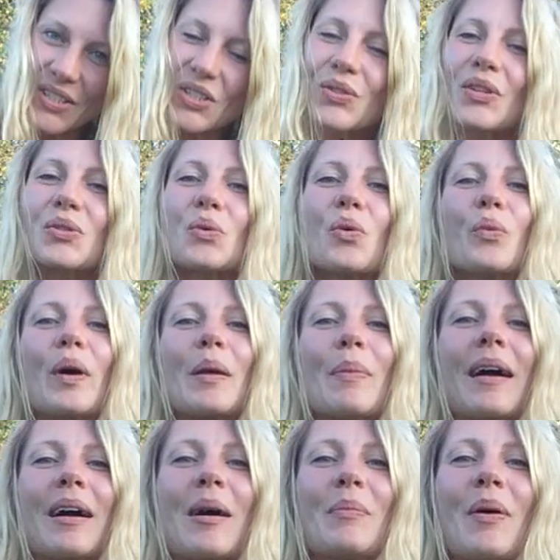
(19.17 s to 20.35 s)
and stretch all the way
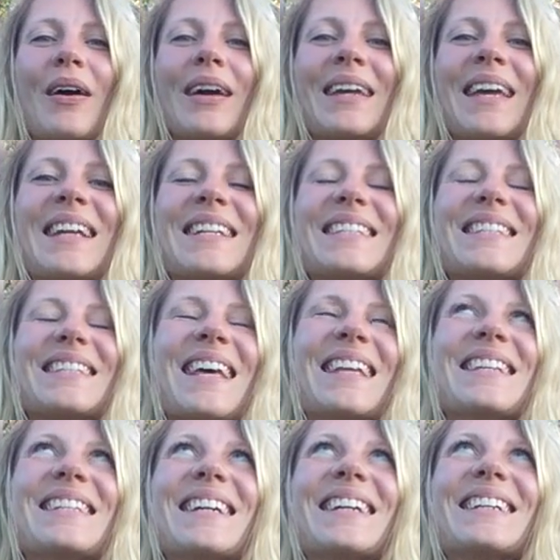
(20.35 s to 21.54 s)
back up high again,
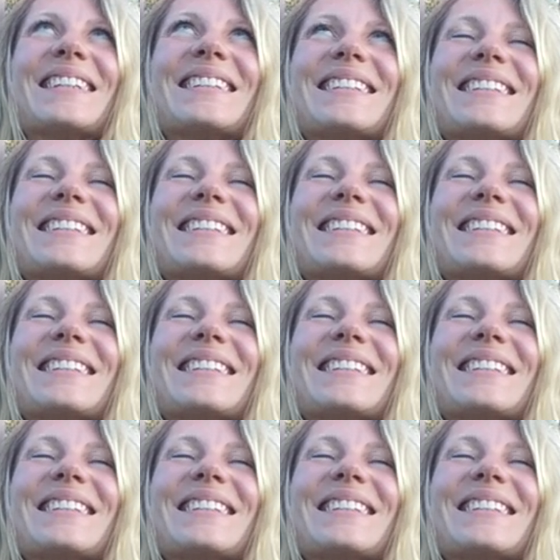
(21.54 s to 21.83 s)
extending.